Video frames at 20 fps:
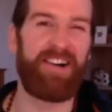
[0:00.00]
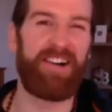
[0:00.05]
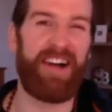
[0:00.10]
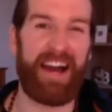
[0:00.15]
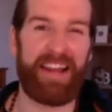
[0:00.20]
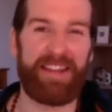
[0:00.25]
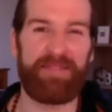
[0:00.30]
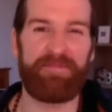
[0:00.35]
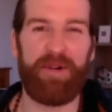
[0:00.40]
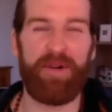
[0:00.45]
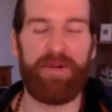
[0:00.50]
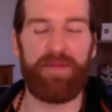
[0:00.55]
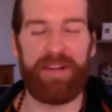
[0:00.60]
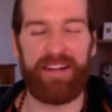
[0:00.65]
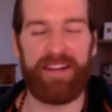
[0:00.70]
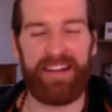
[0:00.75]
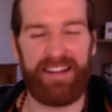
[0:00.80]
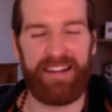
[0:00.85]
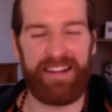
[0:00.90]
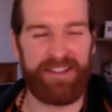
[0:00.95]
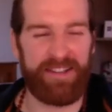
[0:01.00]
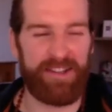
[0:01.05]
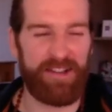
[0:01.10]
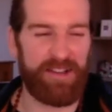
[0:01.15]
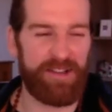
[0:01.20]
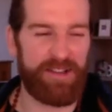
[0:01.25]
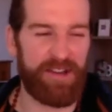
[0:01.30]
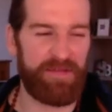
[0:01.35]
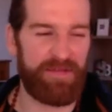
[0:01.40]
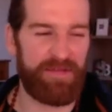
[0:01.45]
At the moment, there's
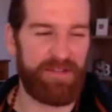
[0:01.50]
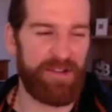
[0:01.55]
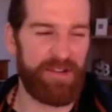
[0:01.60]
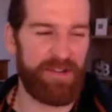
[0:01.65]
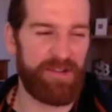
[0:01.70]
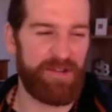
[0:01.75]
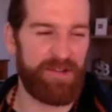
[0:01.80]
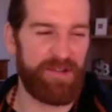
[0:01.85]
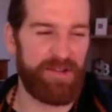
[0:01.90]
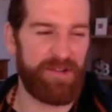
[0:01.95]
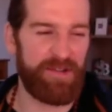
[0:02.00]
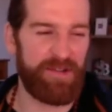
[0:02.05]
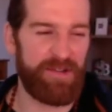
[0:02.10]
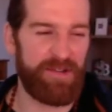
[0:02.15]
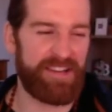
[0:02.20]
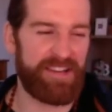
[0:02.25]
a few